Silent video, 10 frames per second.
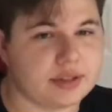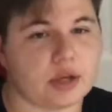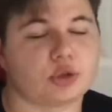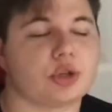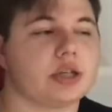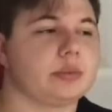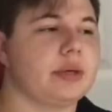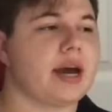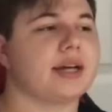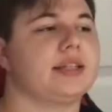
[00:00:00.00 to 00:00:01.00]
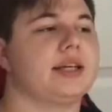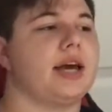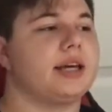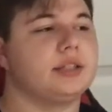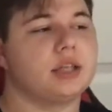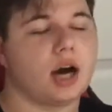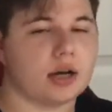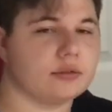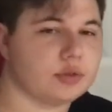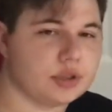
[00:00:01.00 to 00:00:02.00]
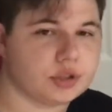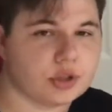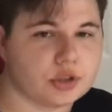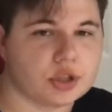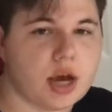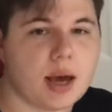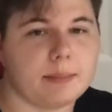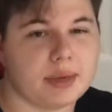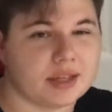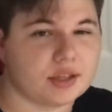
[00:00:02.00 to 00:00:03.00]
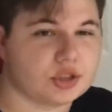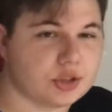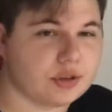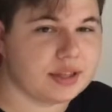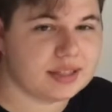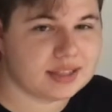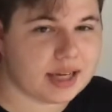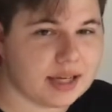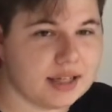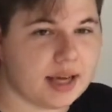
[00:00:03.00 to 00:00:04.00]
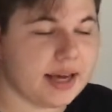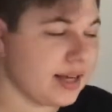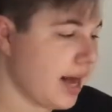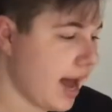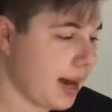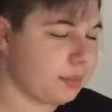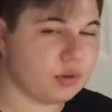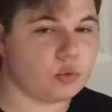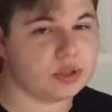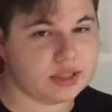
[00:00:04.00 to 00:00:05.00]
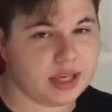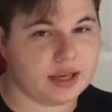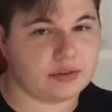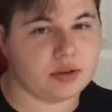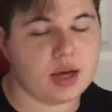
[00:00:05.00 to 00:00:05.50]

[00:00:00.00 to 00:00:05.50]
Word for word: Now trust me, I did a ton of research making sure this site and app was safe